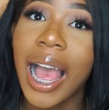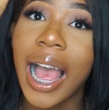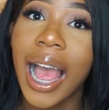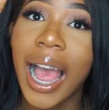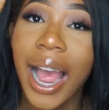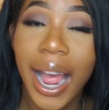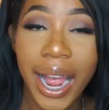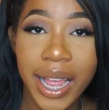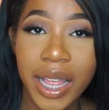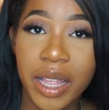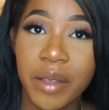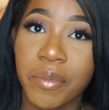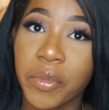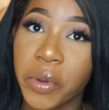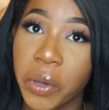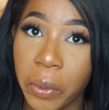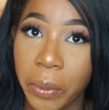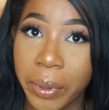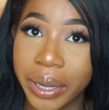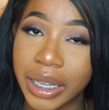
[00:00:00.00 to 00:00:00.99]
I am
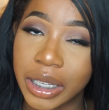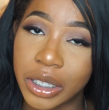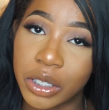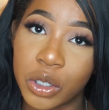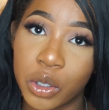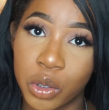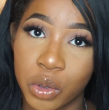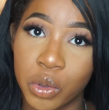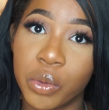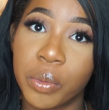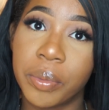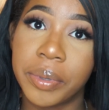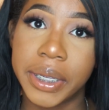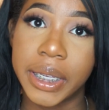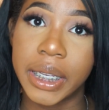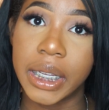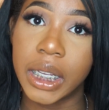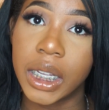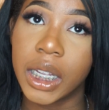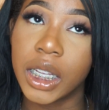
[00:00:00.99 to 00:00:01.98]
going to
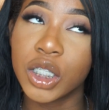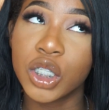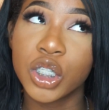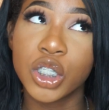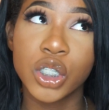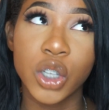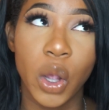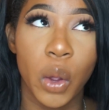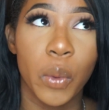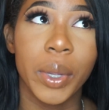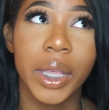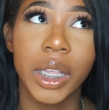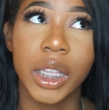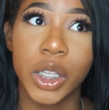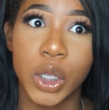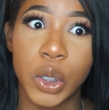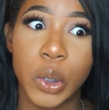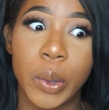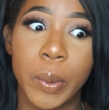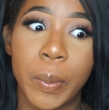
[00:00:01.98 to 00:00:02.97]
be showing
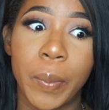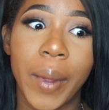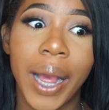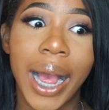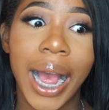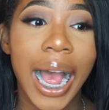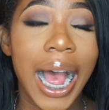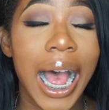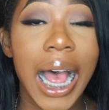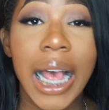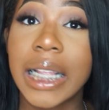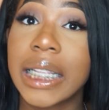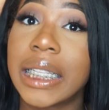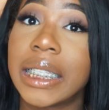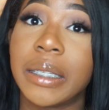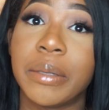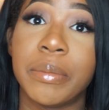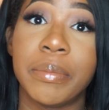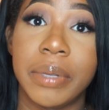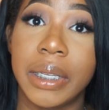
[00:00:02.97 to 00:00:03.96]
you
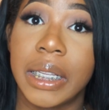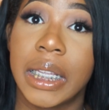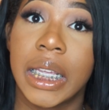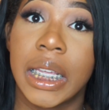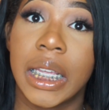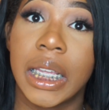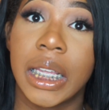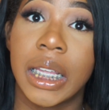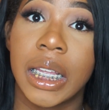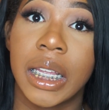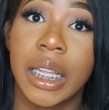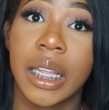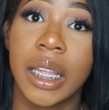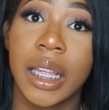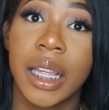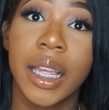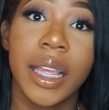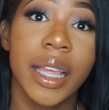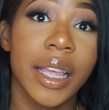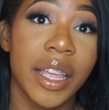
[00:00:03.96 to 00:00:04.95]
possibly,
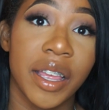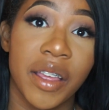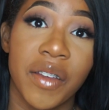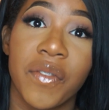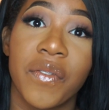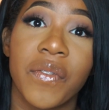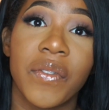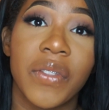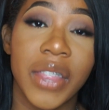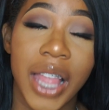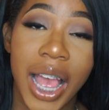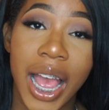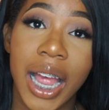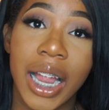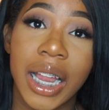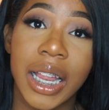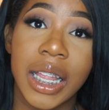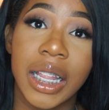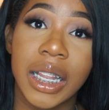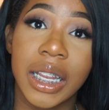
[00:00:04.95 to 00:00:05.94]
if
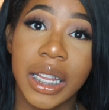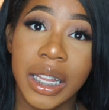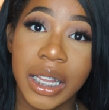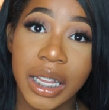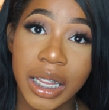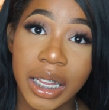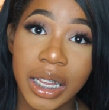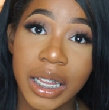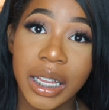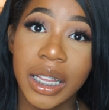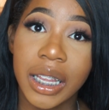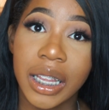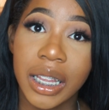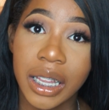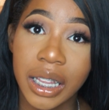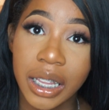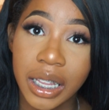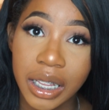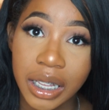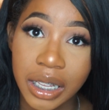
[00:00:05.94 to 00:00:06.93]
not
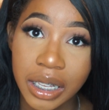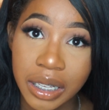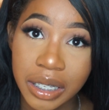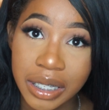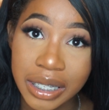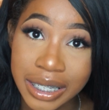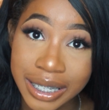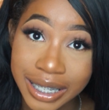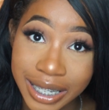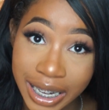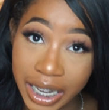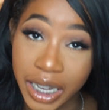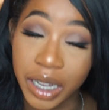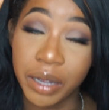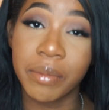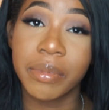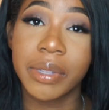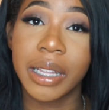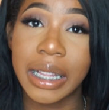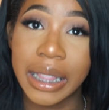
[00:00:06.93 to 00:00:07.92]

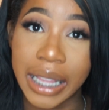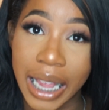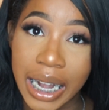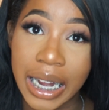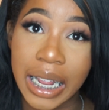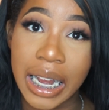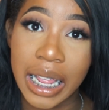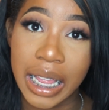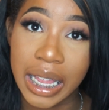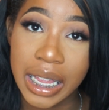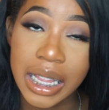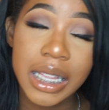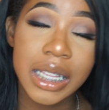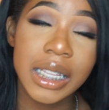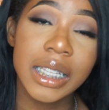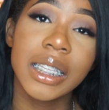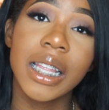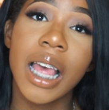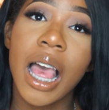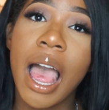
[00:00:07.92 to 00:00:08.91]
stamped that it is,